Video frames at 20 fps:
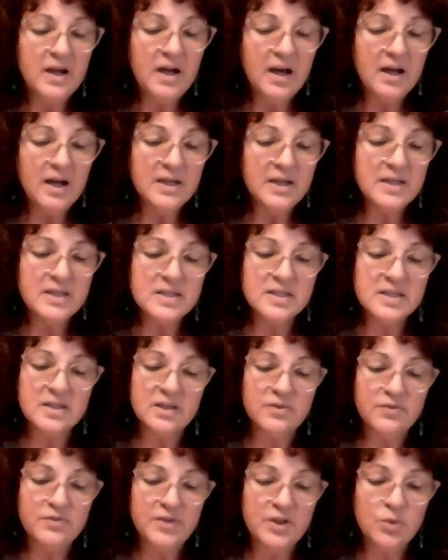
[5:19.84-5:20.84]
Eyes
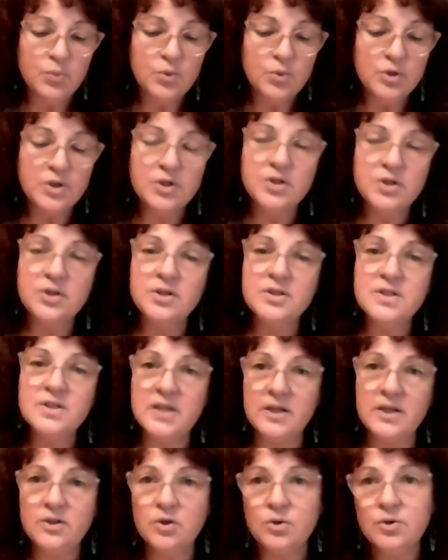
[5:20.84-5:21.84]
convey words
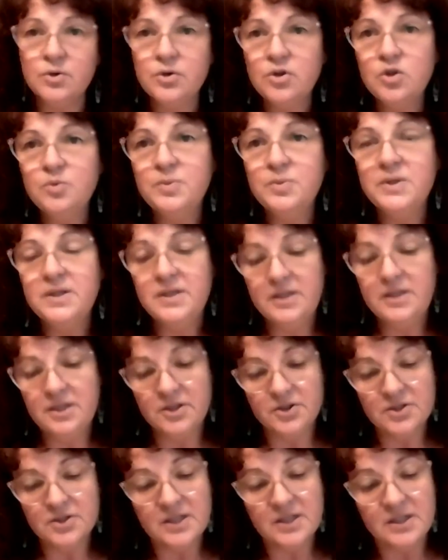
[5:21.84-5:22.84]
that no human
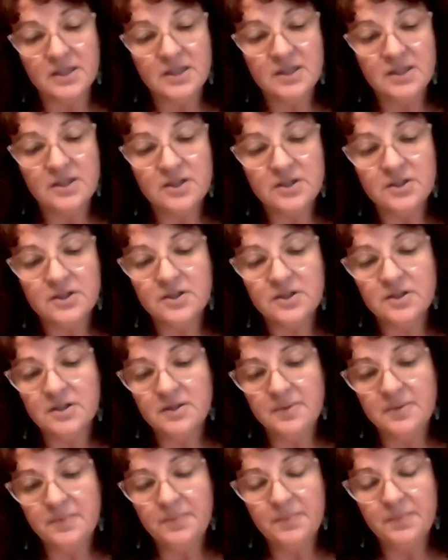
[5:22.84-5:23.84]
ear can hear.
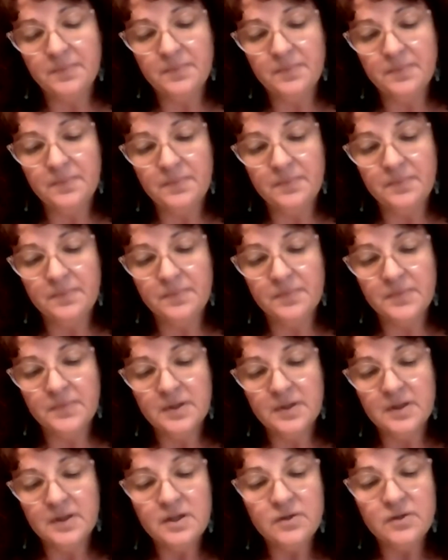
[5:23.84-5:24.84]

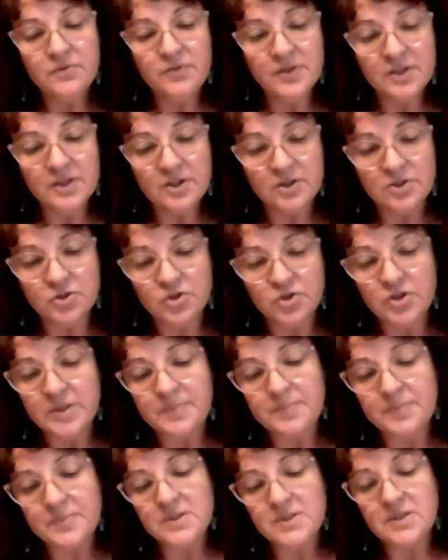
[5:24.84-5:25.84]

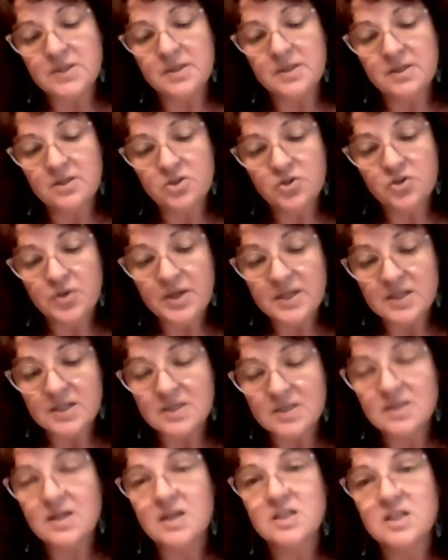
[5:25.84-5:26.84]
Fingertips
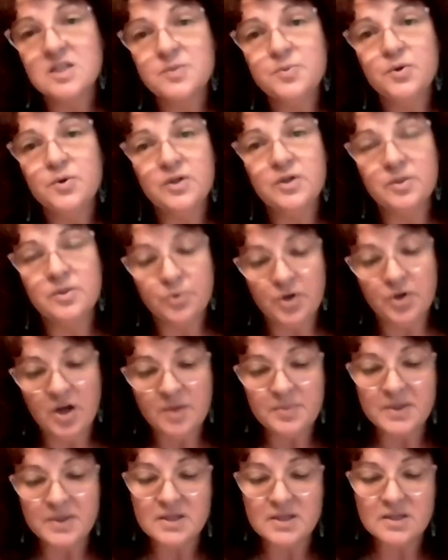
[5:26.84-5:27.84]
trace unspoken
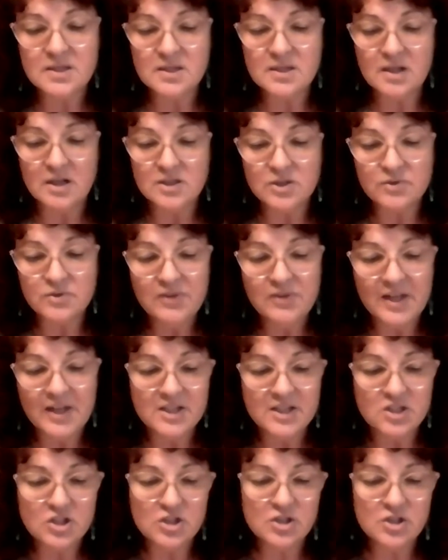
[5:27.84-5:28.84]
promise onto
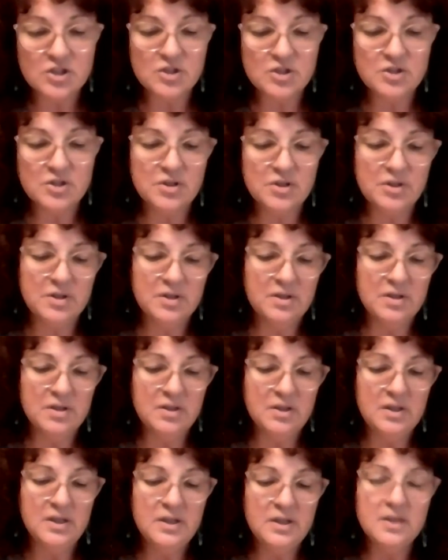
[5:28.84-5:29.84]
flesh.
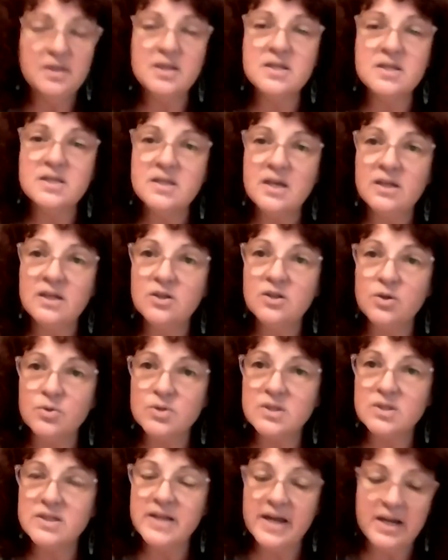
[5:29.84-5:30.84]
The sun
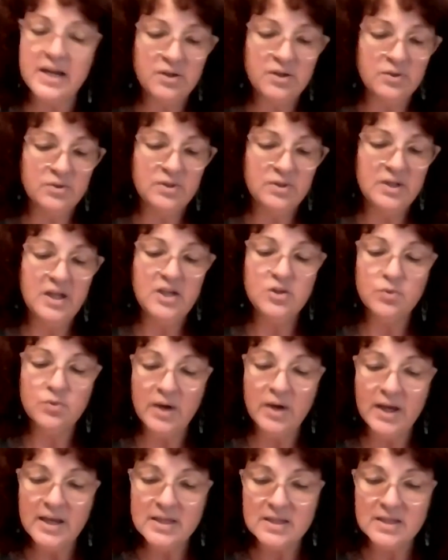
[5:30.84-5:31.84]
goes down and
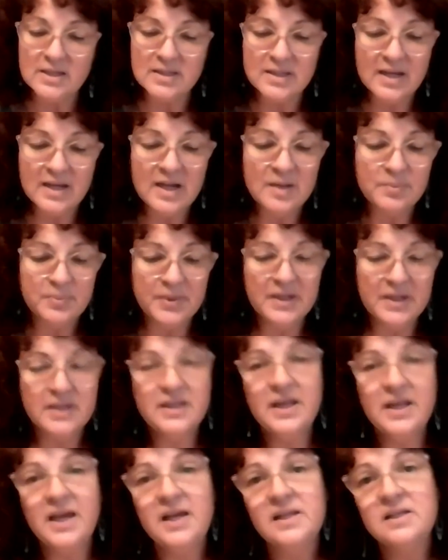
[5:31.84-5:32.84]
rises up
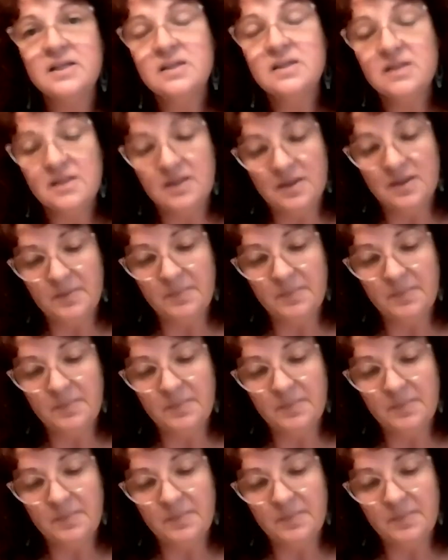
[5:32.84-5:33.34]
again